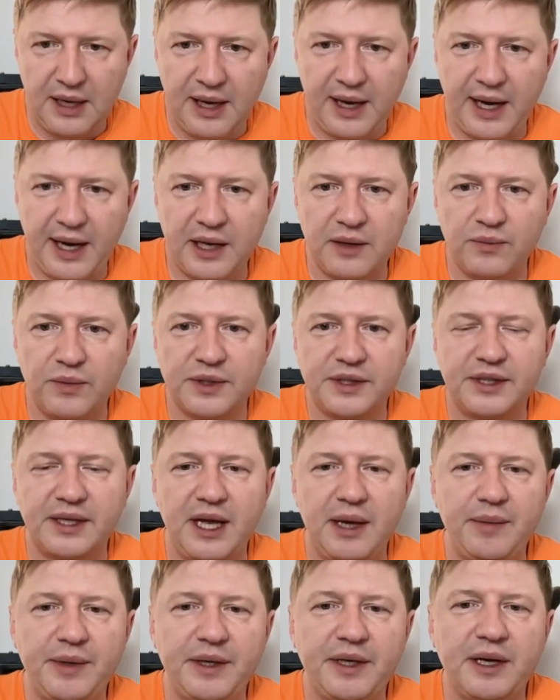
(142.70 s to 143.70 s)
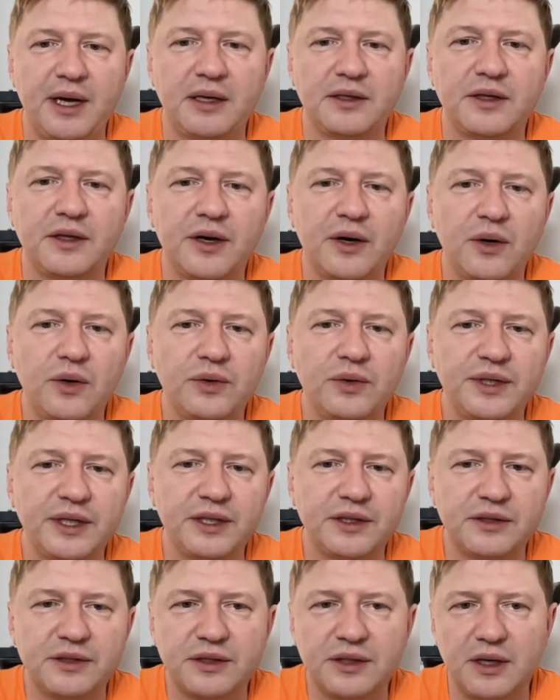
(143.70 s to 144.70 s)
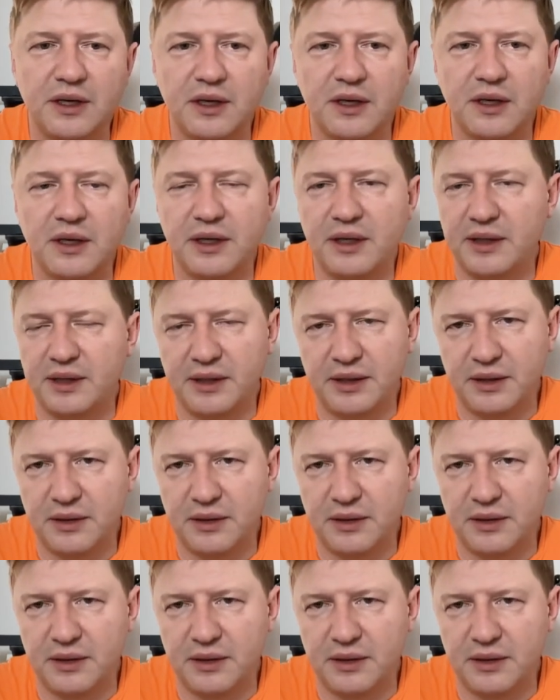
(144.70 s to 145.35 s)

And what's happening under the hood, it's uh, uh